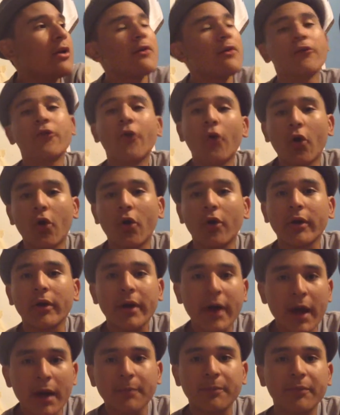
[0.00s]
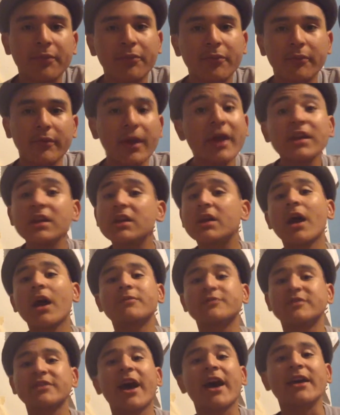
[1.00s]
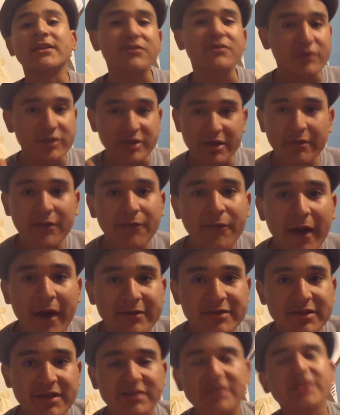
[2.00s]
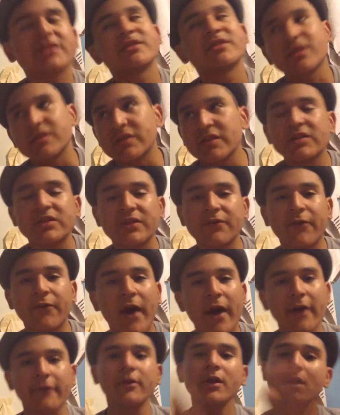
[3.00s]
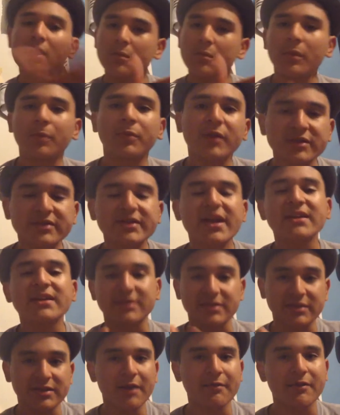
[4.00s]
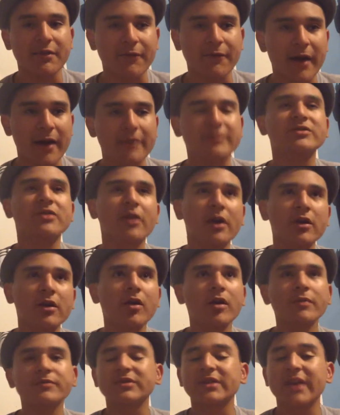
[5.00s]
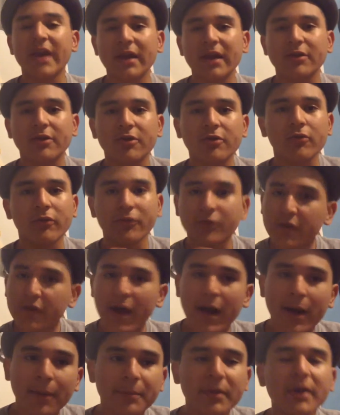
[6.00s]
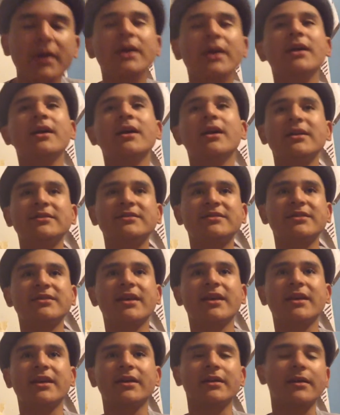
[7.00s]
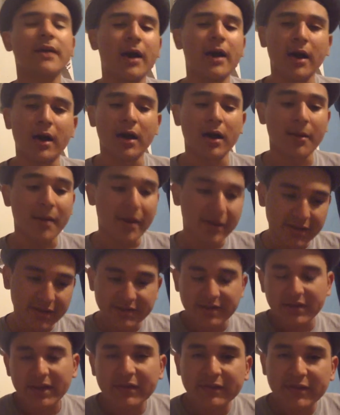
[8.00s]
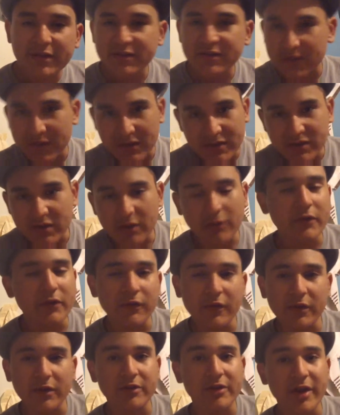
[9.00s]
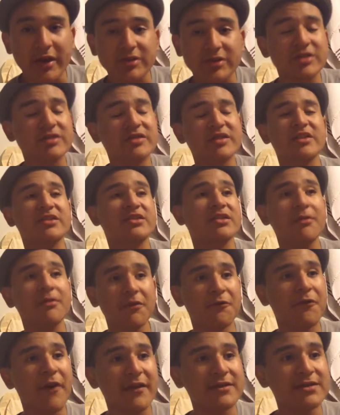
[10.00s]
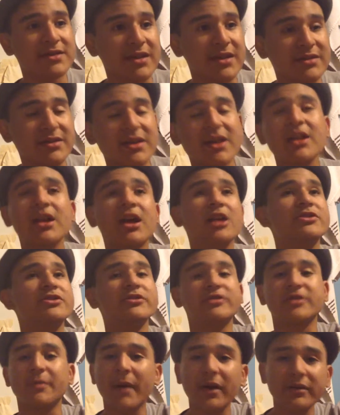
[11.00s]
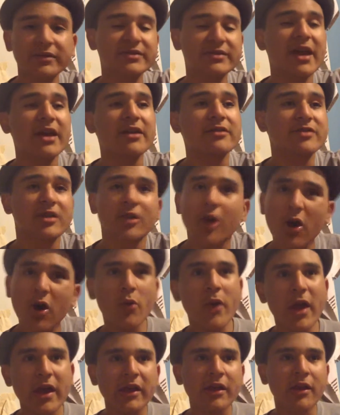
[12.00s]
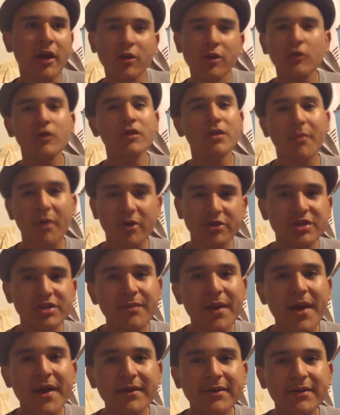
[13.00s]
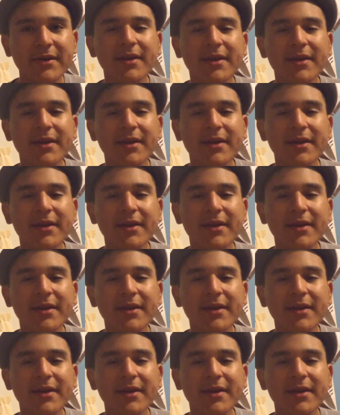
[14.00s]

For a cup. Any cup size for 75 cents. So it's 65, but plus tax is 75. So I go up to the counter with the cup and said, I'd like to get this, and this is the only thing, alright? She said, 75 cents. And she was about to take it. I was like, oh, wait, are you in the marching band?